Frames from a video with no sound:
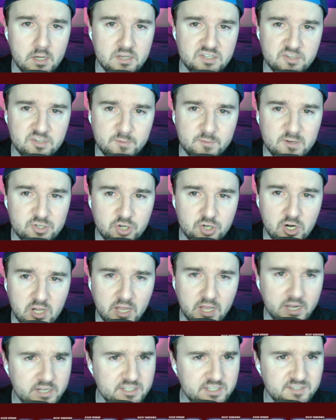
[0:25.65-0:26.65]
So be sure to
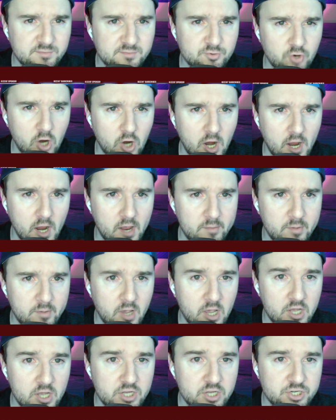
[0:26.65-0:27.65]
like and subscribe.
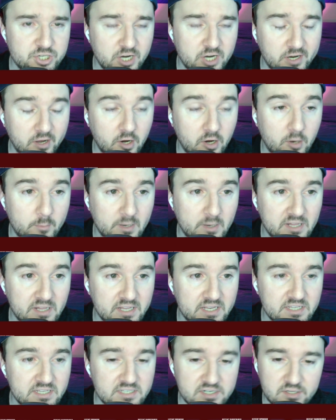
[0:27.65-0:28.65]
Check out all my
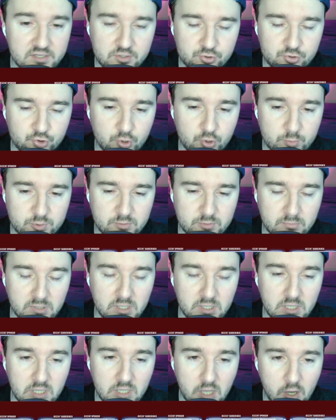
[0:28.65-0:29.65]
links in the description
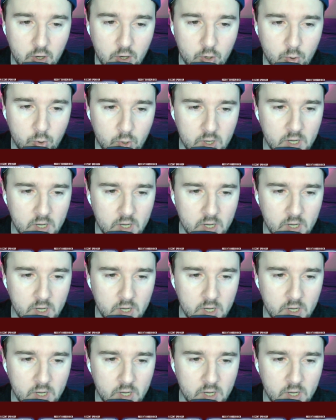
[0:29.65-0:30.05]
below.